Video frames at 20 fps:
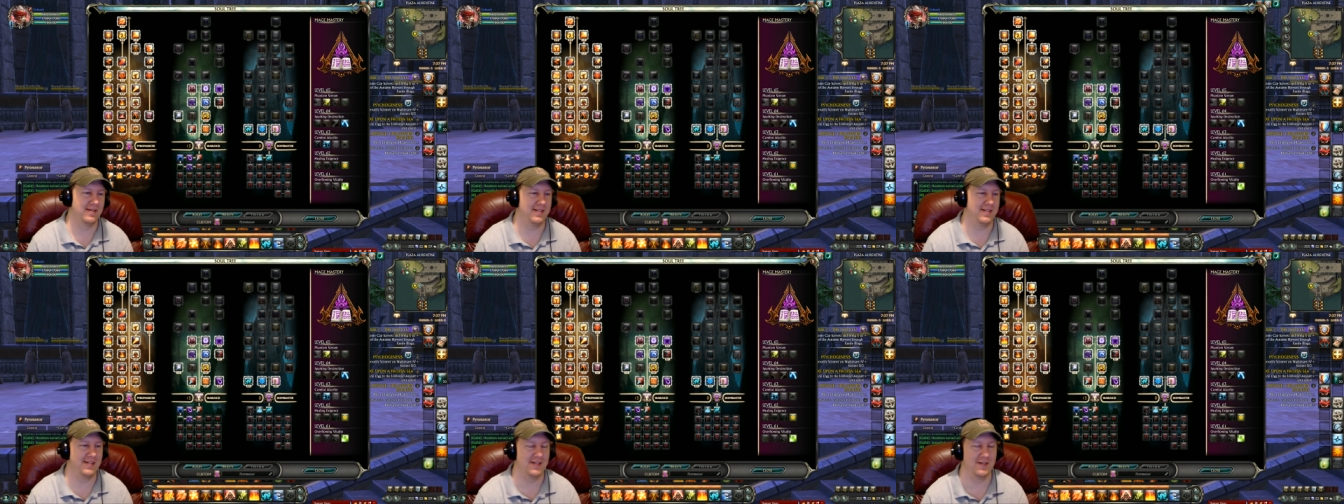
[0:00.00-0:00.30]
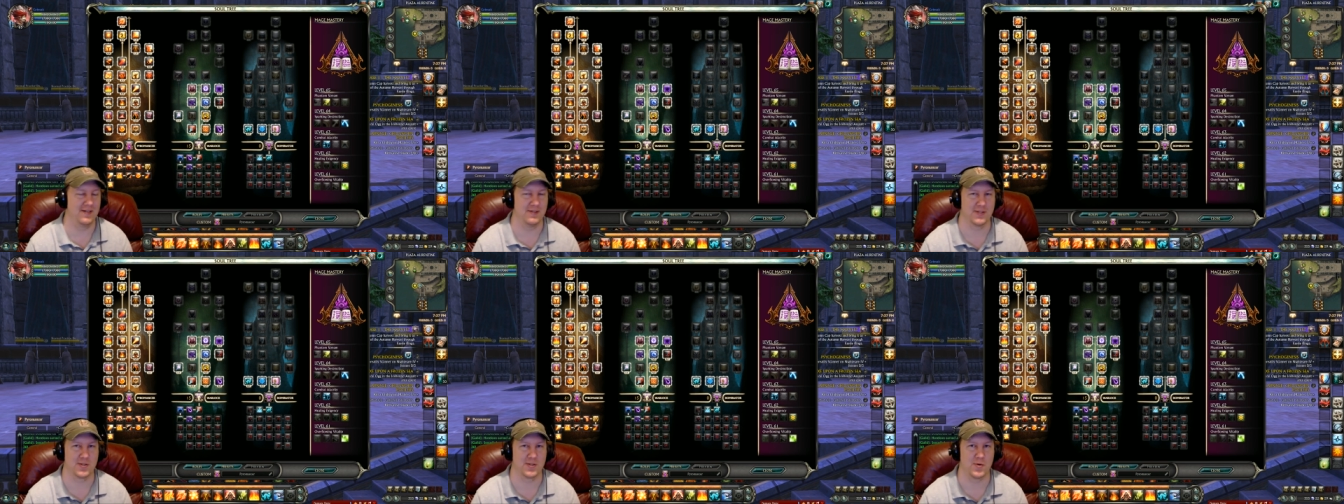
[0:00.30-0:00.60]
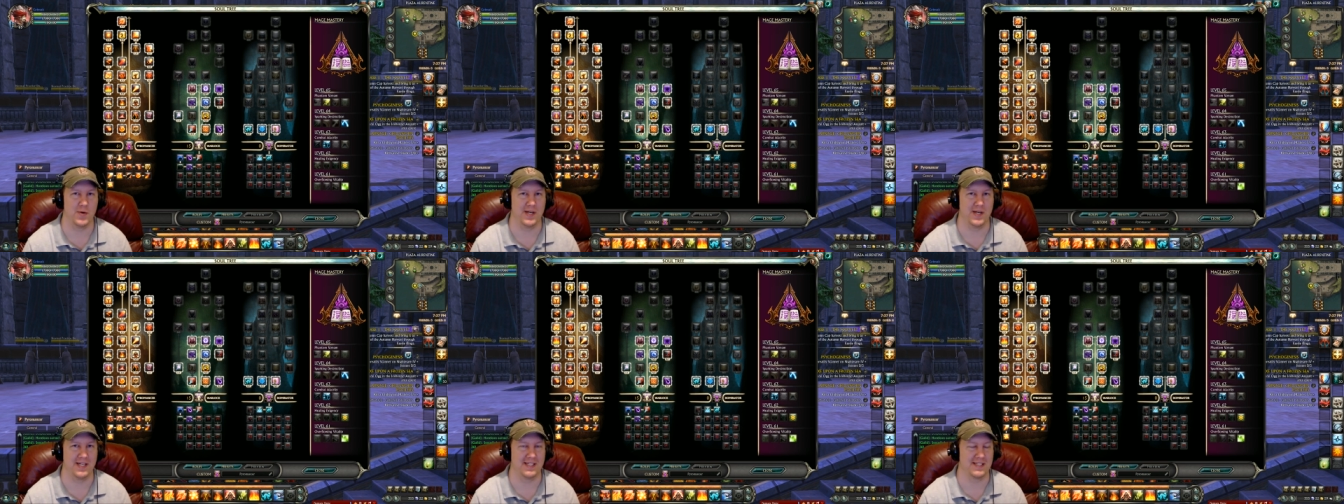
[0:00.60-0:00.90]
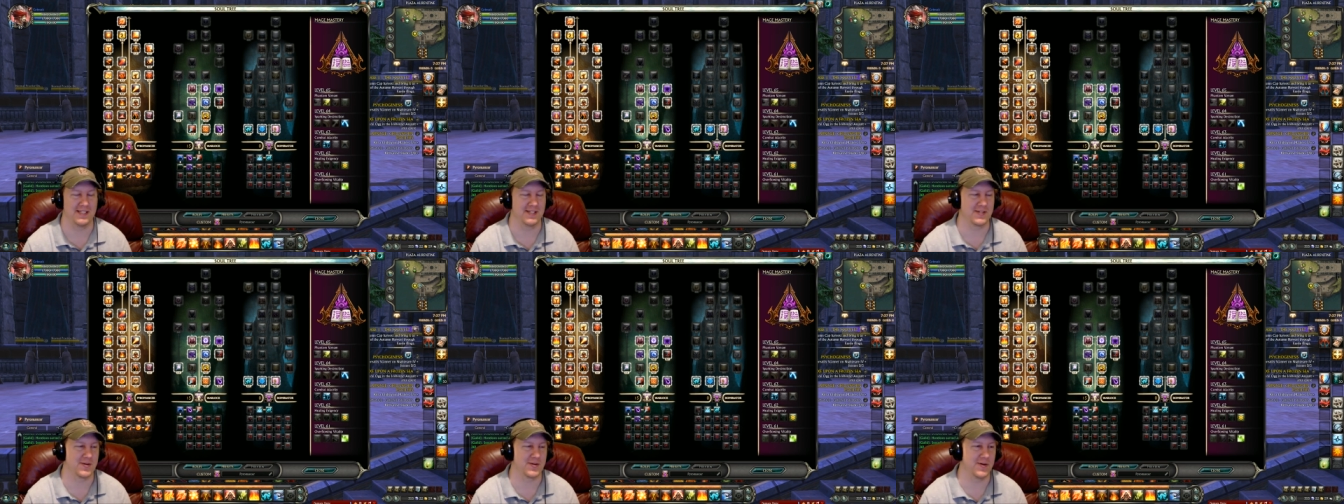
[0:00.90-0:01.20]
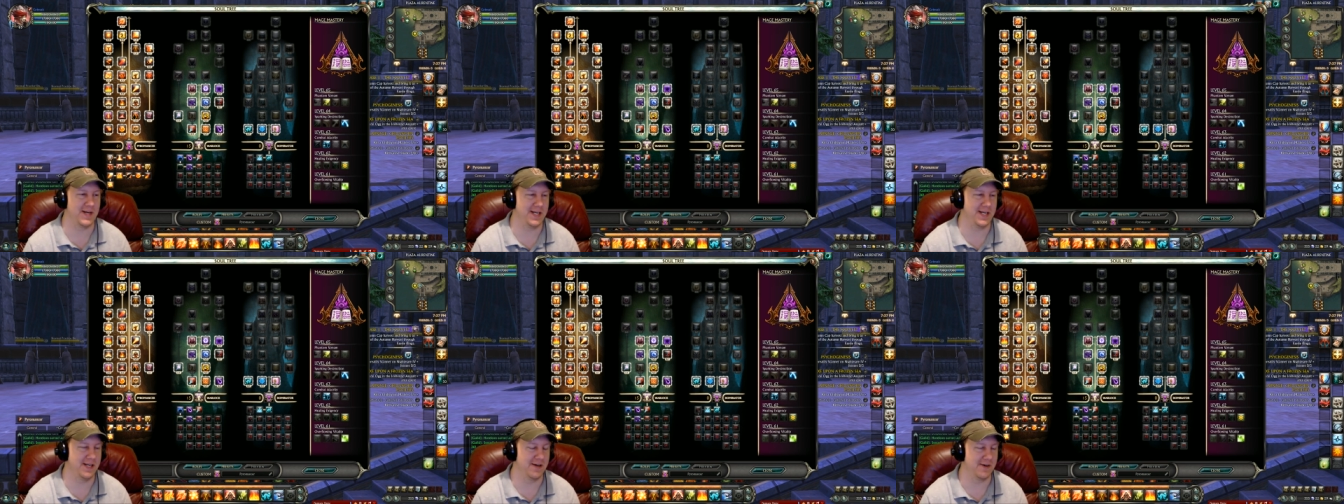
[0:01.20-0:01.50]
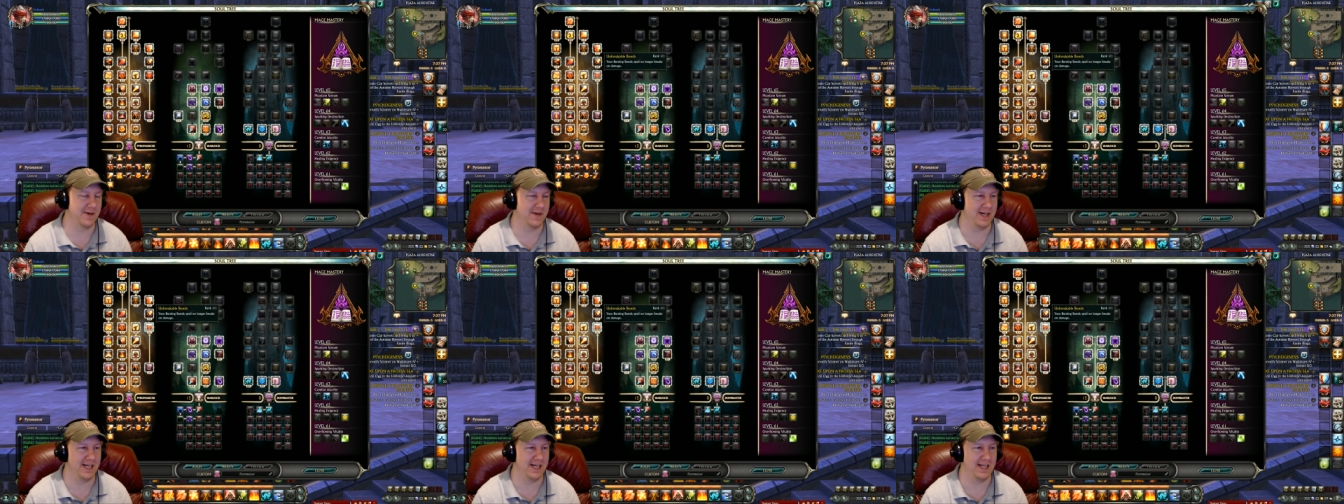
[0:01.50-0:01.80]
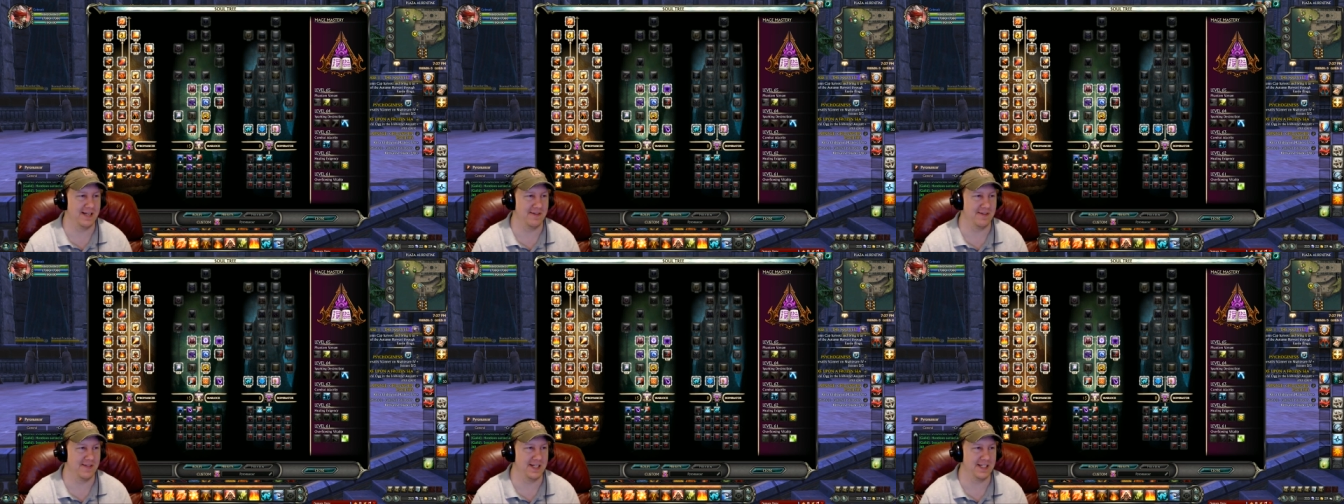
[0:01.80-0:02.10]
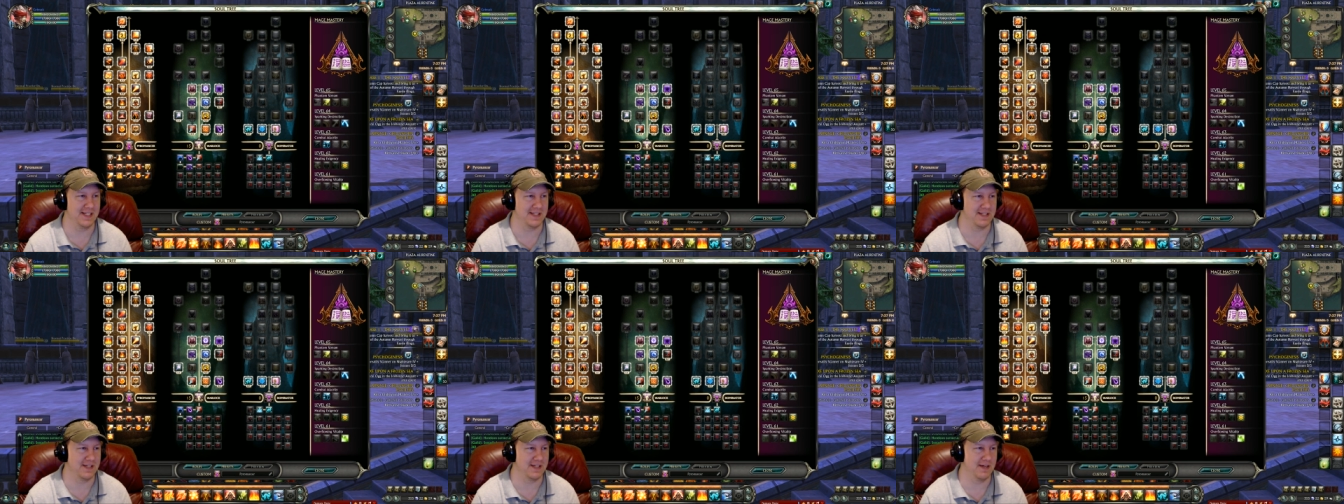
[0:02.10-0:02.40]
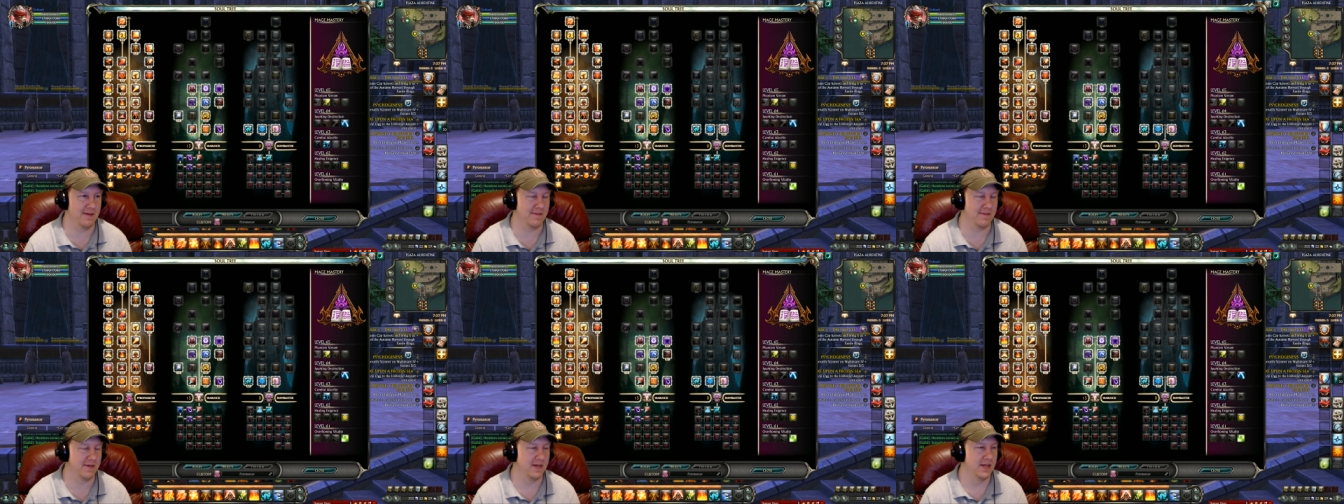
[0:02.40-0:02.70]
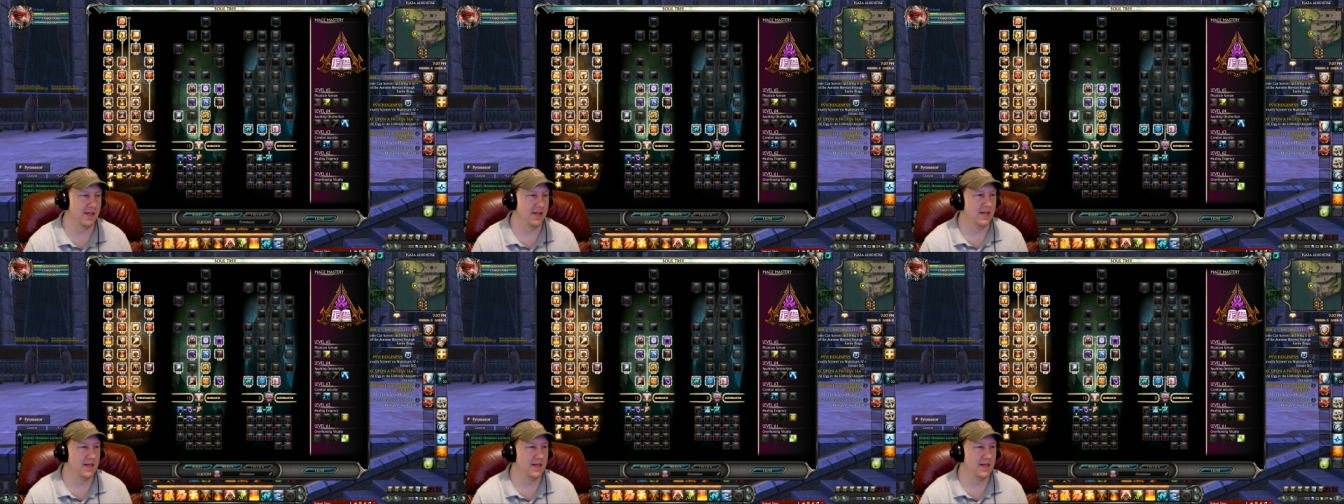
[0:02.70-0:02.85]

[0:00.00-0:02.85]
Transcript: you know, squint at the screen or any of that stuff.